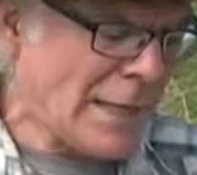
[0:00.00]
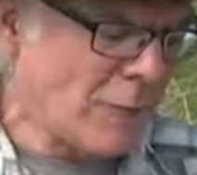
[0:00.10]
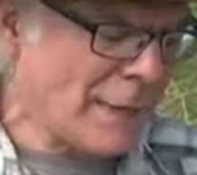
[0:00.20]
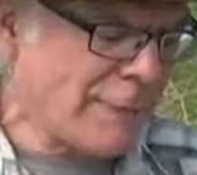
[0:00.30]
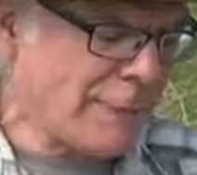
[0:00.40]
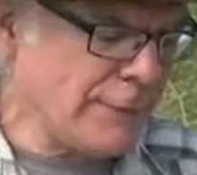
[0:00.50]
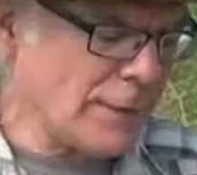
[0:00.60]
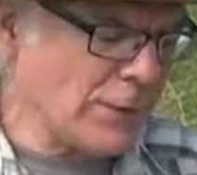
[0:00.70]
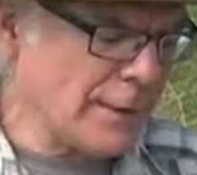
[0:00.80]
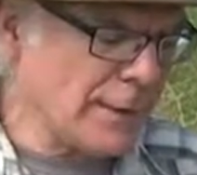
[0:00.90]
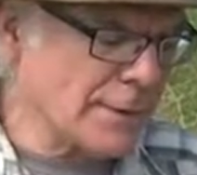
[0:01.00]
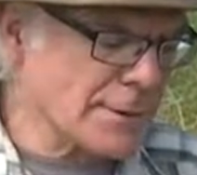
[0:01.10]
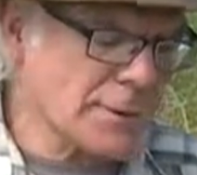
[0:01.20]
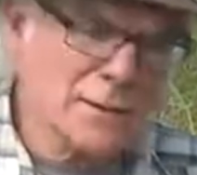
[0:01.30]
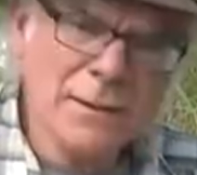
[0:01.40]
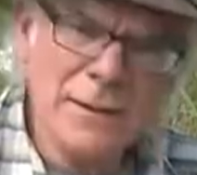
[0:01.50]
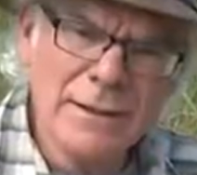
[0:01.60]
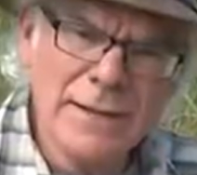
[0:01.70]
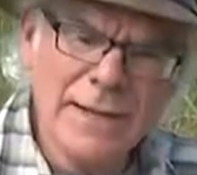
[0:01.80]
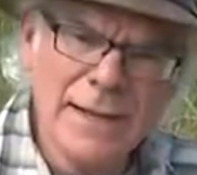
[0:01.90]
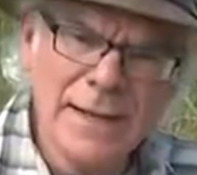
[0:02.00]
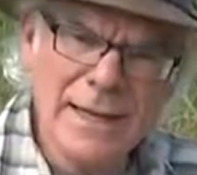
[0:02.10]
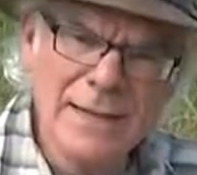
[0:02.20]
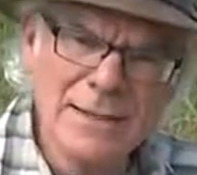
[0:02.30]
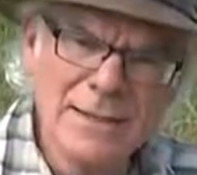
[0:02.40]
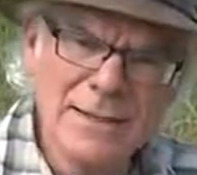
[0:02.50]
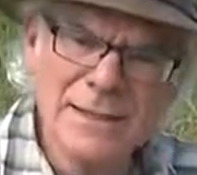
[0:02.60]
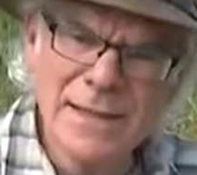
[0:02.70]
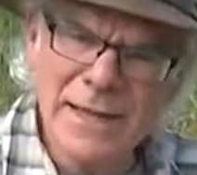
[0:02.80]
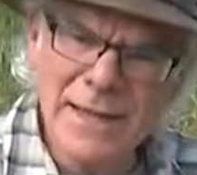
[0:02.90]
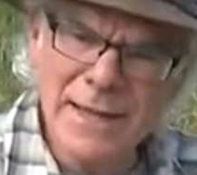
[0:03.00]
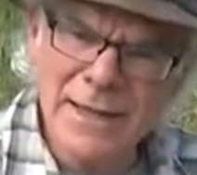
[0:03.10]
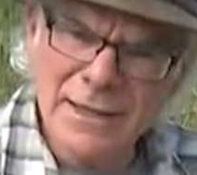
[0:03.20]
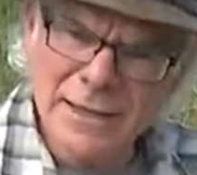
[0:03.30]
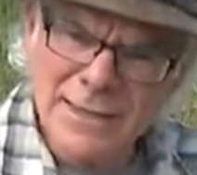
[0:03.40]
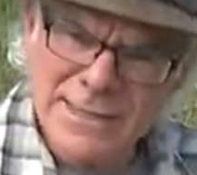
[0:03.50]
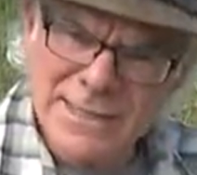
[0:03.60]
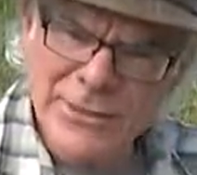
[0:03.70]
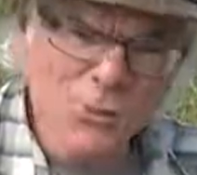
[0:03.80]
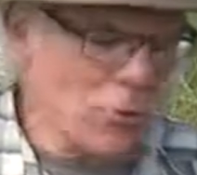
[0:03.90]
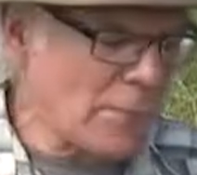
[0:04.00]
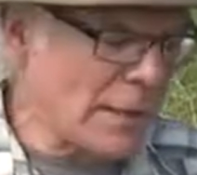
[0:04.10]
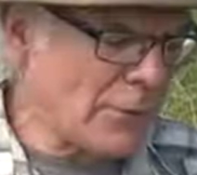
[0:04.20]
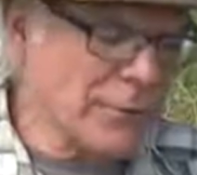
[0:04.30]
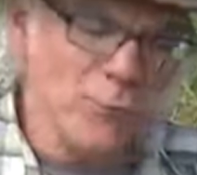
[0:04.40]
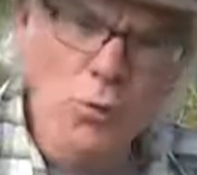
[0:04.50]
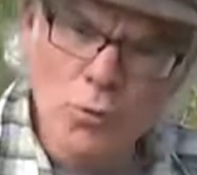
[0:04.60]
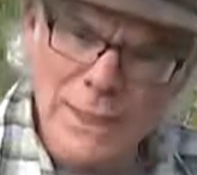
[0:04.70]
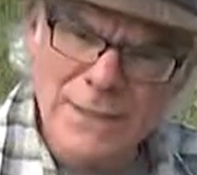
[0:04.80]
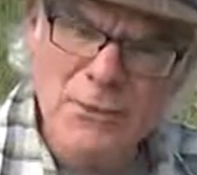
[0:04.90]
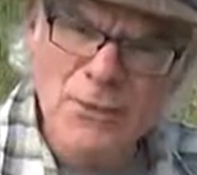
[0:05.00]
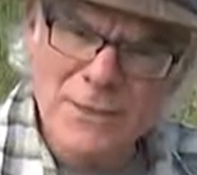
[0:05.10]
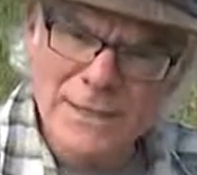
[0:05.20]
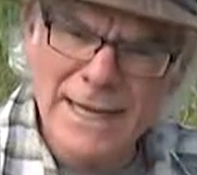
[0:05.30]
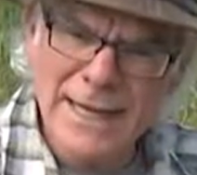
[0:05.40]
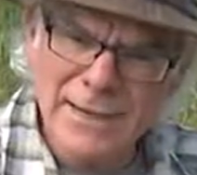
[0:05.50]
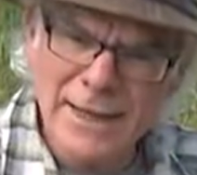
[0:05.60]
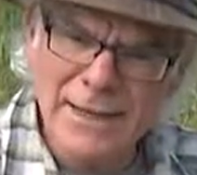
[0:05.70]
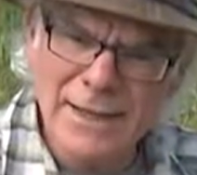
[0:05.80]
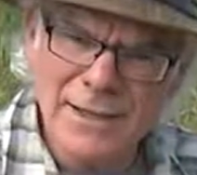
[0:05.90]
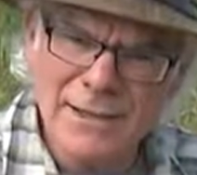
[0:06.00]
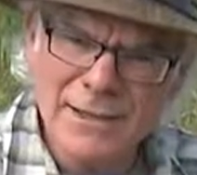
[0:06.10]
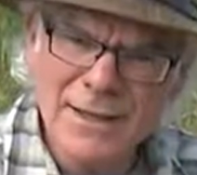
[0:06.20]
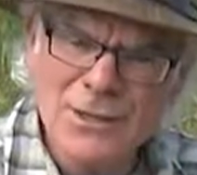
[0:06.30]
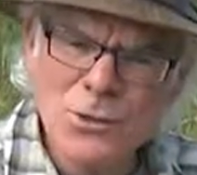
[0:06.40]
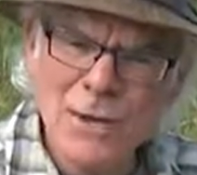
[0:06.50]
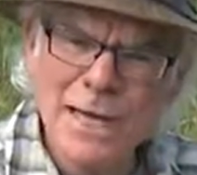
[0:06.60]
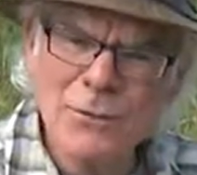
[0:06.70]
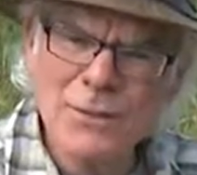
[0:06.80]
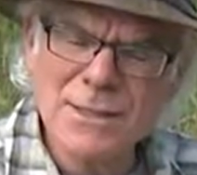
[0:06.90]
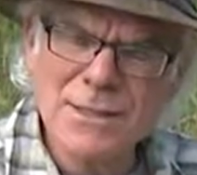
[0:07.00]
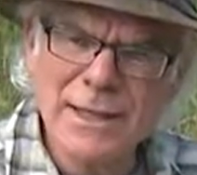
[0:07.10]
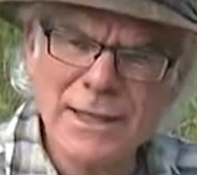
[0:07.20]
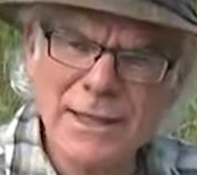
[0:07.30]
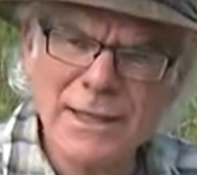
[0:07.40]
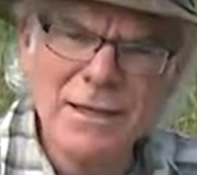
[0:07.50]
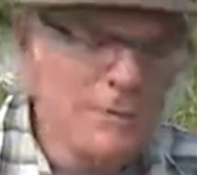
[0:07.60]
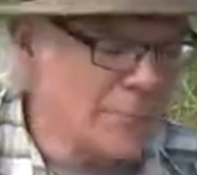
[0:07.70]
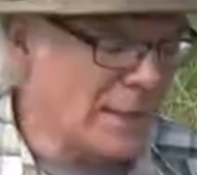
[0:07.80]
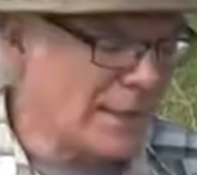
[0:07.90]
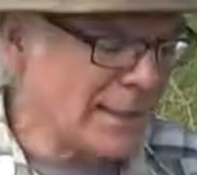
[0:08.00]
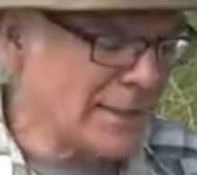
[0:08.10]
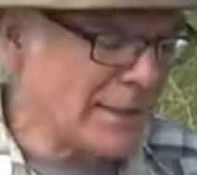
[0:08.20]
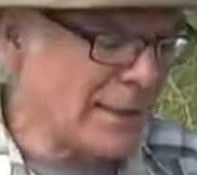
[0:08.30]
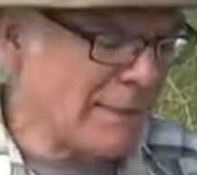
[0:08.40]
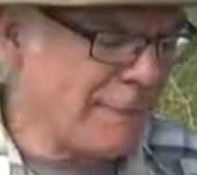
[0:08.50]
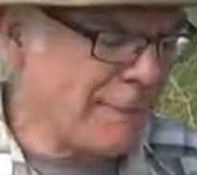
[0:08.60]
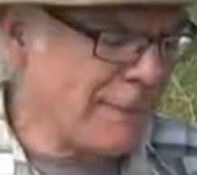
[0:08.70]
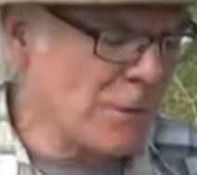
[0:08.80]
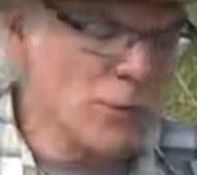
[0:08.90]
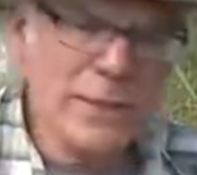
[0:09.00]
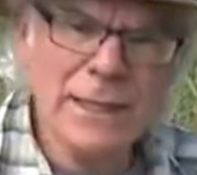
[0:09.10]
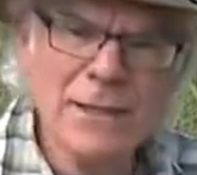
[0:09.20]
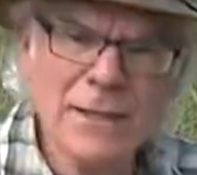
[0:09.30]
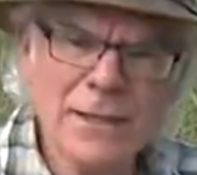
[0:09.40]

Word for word: And when I feel this, it has a considerable amount of grit or sand in it, so I'm going to say that it's a very